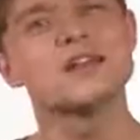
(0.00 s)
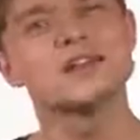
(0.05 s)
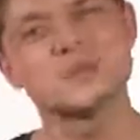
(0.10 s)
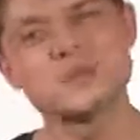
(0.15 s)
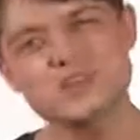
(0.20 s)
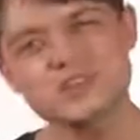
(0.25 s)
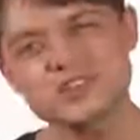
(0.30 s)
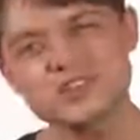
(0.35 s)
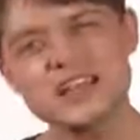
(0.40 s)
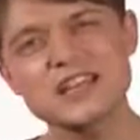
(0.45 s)
The
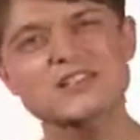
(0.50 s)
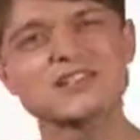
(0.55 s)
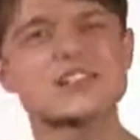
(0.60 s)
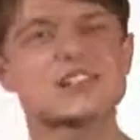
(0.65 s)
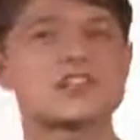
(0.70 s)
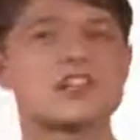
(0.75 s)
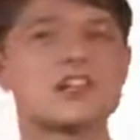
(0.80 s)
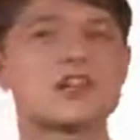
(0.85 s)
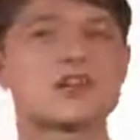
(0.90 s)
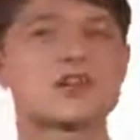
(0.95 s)
mistake
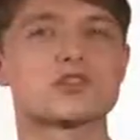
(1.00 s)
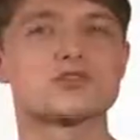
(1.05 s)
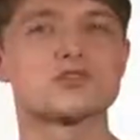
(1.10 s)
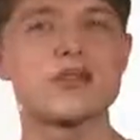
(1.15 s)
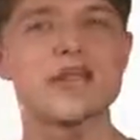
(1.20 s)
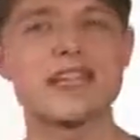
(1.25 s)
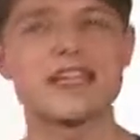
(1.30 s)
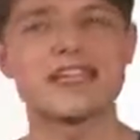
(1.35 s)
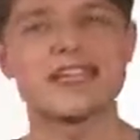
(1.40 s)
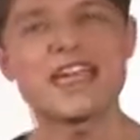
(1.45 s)
that singers
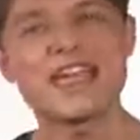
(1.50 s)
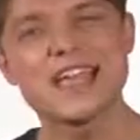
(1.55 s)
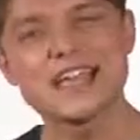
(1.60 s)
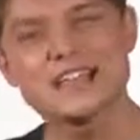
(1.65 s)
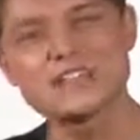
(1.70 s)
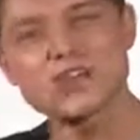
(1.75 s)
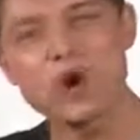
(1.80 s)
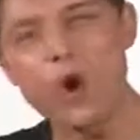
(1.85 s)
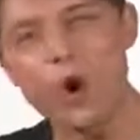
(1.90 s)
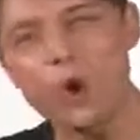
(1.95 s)
make
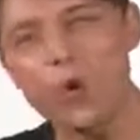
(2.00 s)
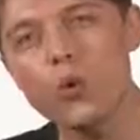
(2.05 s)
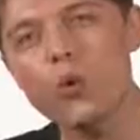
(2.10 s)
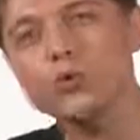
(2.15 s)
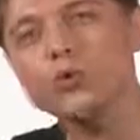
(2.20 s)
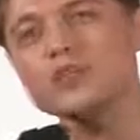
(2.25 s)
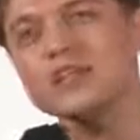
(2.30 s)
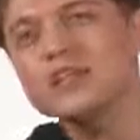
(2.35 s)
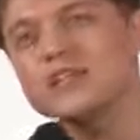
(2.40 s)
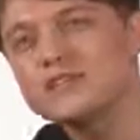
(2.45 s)
is
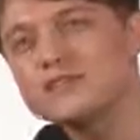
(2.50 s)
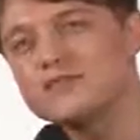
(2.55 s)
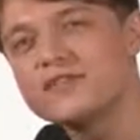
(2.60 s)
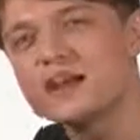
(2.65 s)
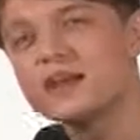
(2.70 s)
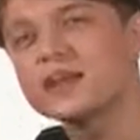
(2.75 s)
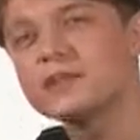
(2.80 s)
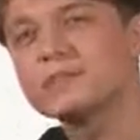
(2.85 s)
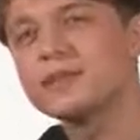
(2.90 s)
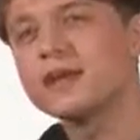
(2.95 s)
only
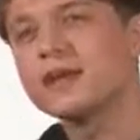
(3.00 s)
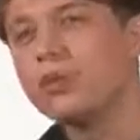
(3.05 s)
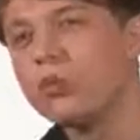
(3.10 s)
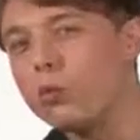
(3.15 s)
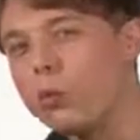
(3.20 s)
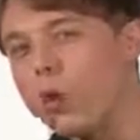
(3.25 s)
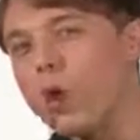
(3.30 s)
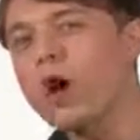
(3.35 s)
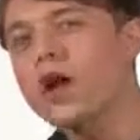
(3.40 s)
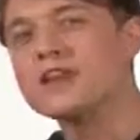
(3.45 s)

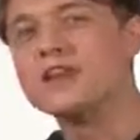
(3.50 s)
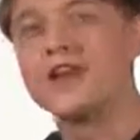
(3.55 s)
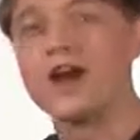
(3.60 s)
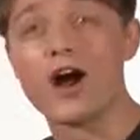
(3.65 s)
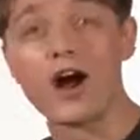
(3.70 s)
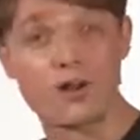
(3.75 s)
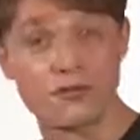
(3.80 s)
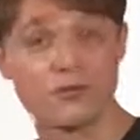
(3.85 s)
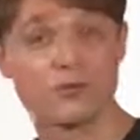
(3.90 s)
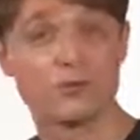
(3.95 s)
developing
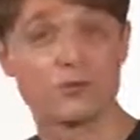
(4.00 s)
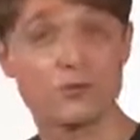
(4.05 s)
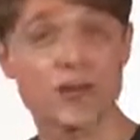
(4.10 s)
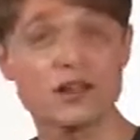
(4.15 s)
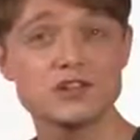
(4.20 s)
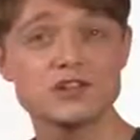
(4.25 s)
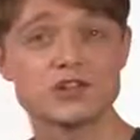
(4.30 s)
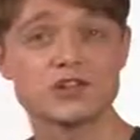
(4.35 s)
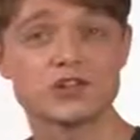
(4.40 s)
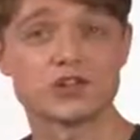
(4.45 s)
one of the
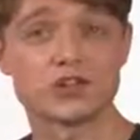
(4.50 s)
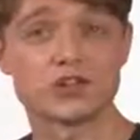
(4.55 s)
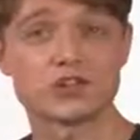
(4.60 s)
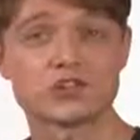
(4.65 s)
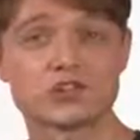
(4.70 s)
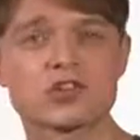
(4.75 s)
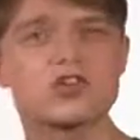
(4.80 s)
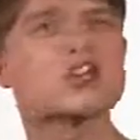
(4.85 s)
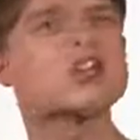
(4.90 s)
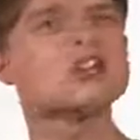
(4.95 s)

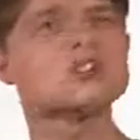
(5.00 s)
registers.